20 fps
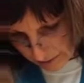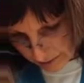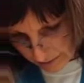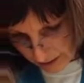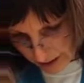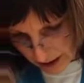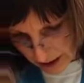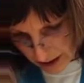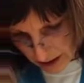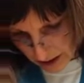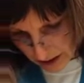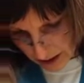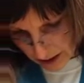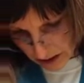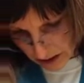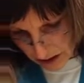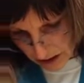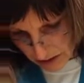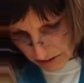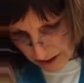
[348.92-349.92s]
If I
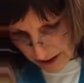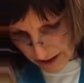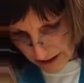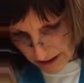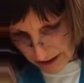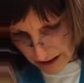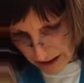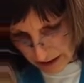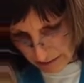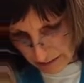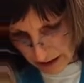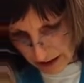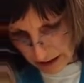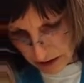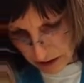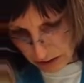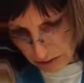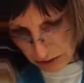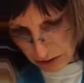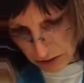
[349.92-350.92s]
need to, I can take my
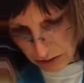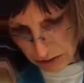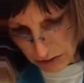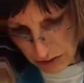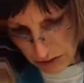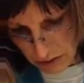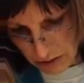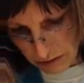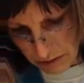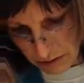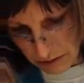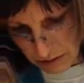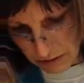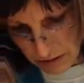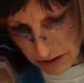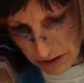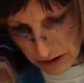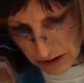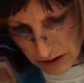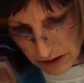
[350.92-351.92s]
loop tool and
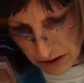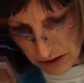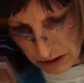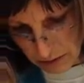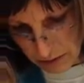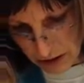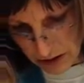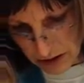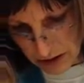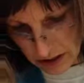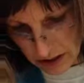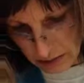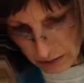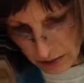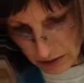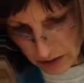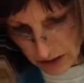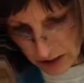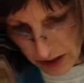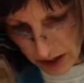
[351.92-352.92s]
remove just a little bit to
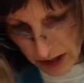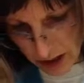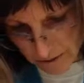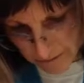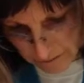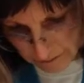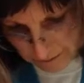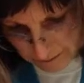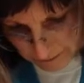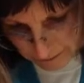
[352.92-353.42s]
smooth it off.